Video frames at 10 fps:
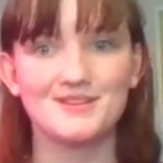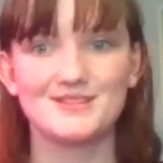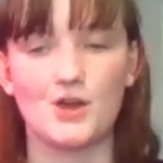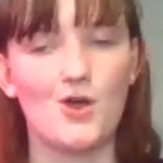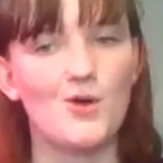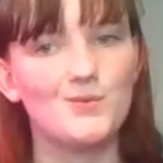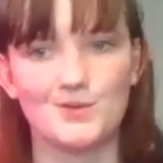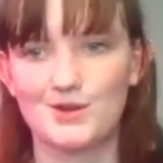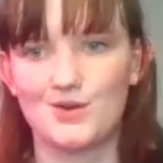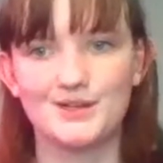So
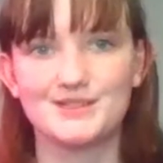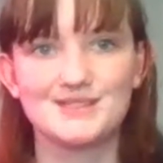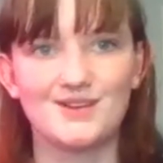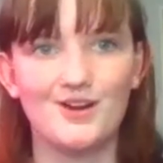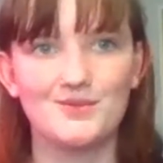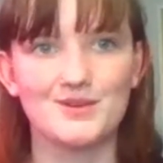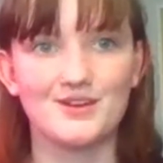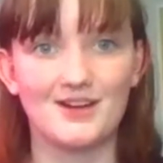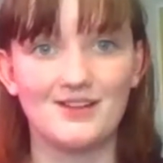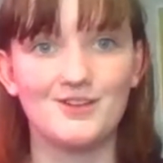we're going to start with
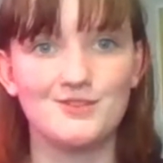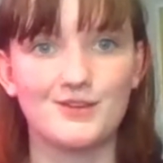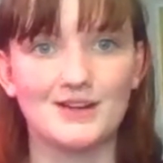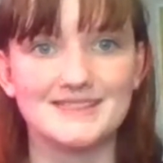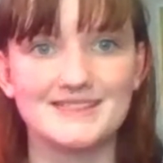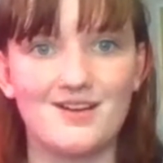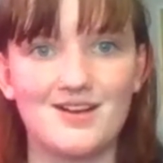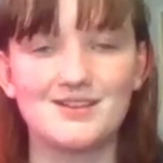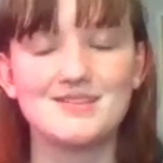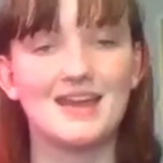our Hello Friends
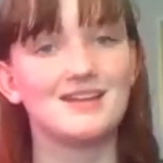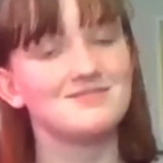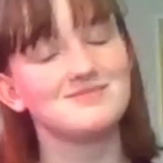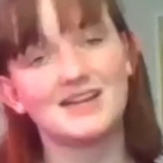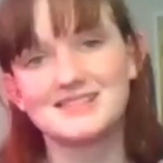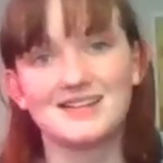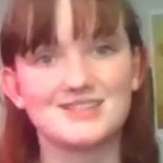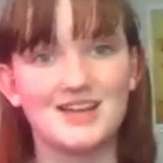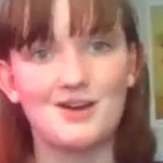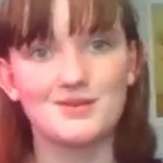song. And that's
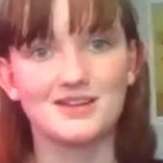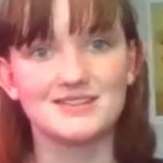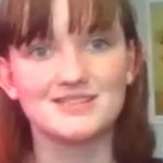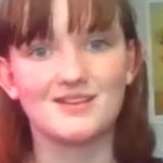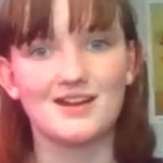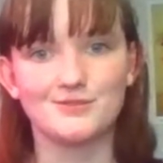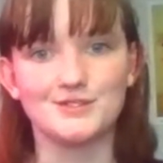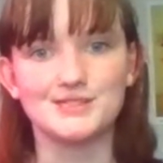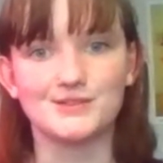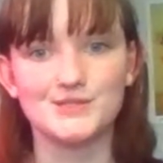actually how we're going to start
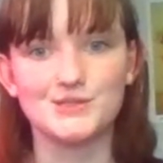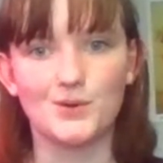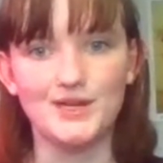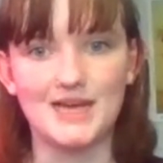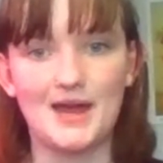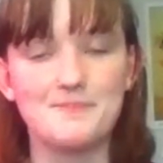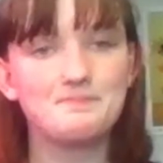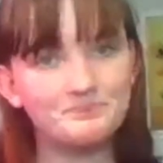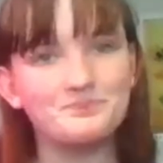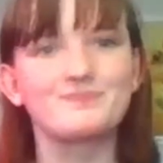every single story time.